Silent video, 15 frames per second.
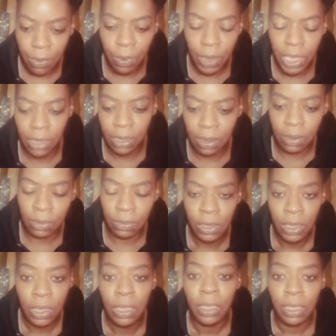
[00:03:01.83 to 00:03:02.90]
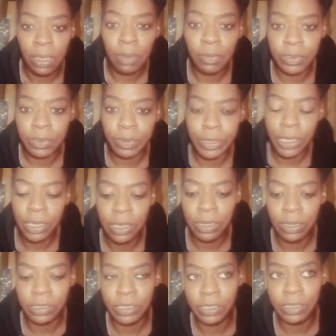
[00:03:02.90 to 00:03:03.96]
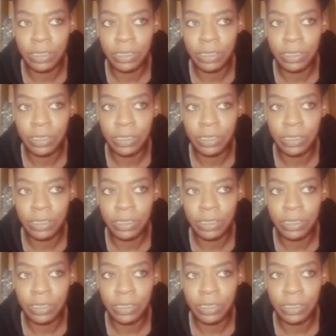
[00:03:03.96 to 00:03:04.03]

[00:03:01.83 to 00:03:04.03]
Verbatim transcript: waiting on. It was ridiculous. It